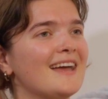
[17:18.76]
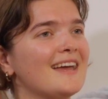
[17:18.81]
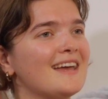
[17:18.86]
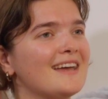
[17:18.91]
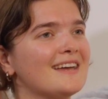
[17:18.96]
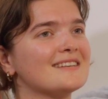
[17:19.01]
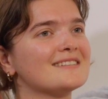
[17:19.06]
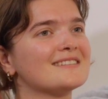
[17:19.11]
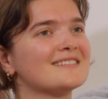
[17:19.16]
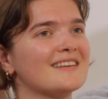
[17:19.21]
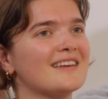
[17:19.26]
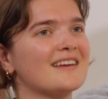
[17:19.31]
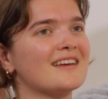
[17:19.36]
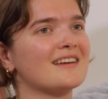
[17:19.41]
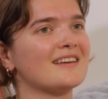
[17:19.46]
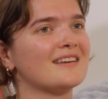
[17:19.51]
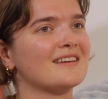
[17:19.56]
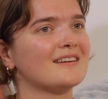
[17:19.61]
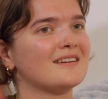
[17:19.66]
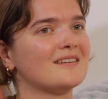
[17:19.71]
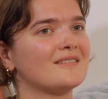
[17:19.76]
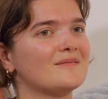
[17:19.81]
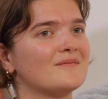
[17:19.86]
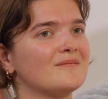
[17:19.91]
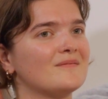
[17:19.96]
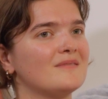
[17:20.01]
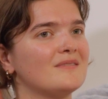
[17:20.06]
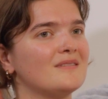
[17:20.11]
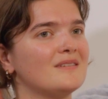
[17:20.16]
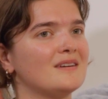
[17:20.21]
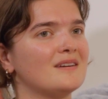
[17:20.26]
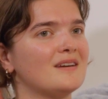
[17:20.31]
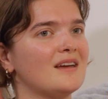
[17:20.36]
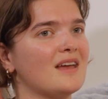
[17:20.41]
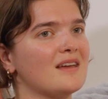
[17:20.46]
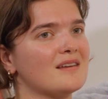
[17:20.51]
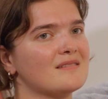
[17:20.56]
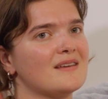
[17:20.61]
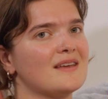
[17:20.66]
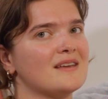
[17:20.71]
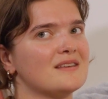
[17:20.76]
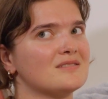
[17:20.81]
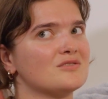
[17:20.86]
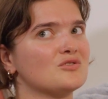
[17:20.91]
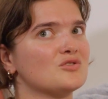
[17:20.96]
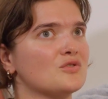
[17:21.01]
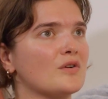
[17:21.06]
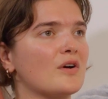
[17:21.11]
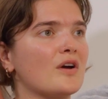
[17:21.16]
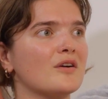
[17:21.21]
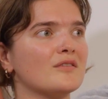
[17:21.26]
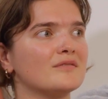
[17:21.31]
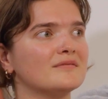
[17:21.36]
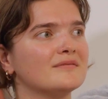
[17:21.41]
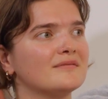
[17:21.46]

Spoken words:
it is like, it is true.